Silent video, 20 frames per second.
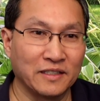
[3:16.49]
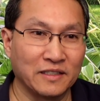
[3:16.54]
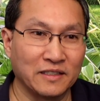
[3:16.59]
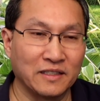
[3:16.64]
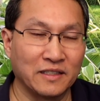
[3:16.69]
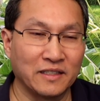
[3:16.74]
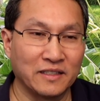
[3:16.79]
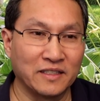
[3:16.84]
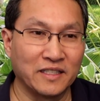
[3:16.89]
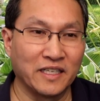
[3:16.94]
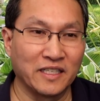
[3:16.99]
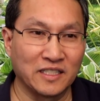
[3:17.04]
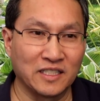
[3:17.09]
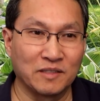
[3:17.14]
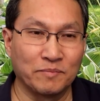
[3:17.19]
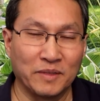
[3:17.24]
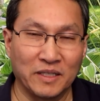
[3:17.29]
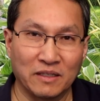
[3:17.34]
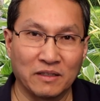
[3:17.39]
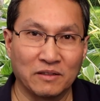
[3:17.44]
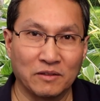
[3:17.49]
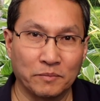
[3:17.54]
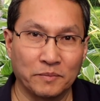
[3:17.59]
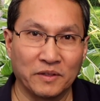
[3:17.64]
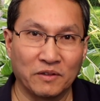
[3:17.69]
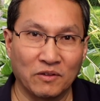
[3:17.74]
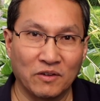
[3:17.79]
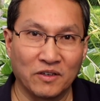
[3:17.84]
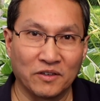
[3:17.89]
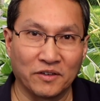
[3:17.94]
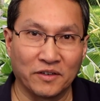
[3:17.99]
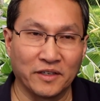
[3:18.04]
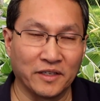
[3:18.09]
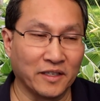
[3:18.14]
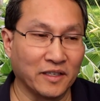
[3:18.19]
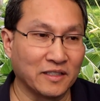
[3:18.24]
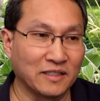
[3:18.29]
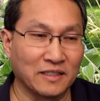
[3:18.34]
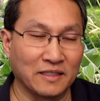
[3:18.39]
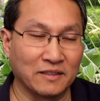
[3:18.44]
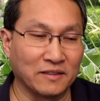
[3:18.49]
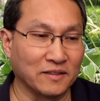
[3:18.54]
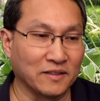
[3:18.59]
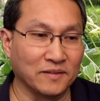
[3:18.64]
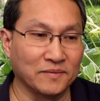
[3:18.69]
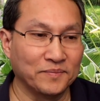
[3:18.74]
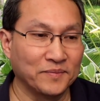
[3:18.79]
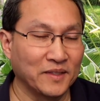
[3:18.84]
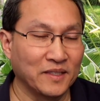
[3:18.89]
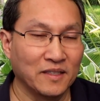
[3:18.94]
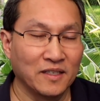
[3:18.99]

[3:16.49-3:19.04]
It, it, takes me a little bit longer, I guess. I don't know.